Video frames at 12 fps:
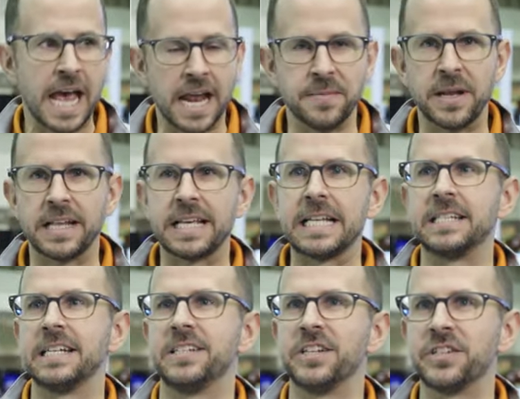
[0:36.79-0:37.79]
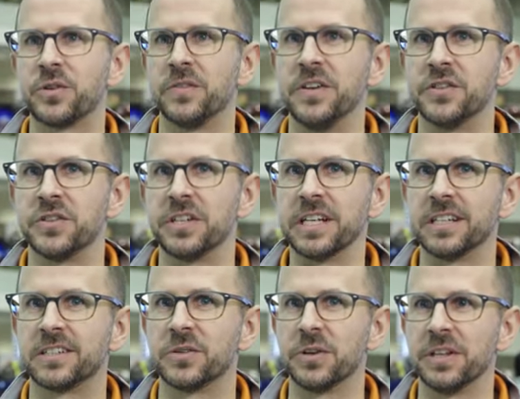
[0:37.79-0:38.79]
Yeah, I mean, I think it's it's just sort of
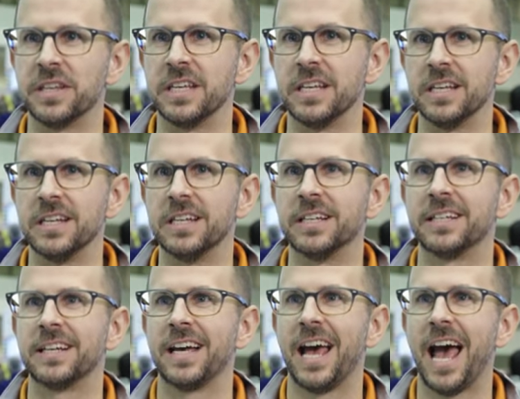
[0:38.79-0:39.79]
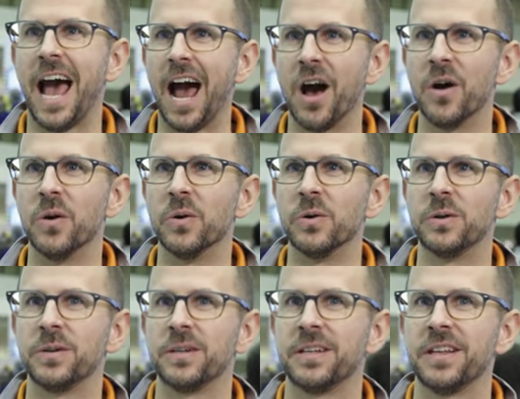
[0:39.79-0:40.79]
interesting, sort of the how
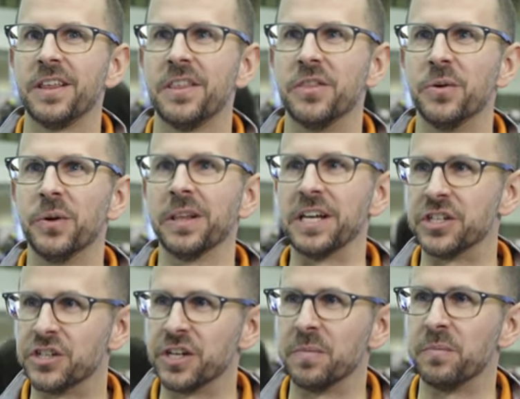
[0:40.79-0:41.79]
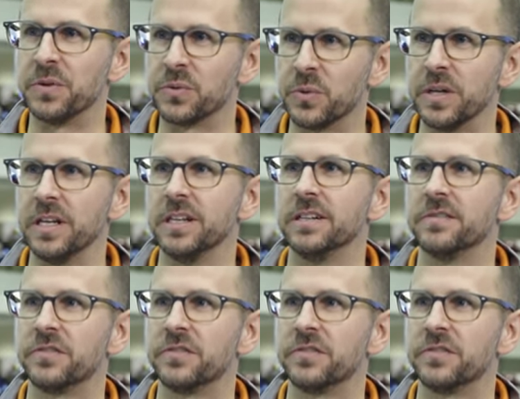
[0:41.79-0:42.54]
the relationship between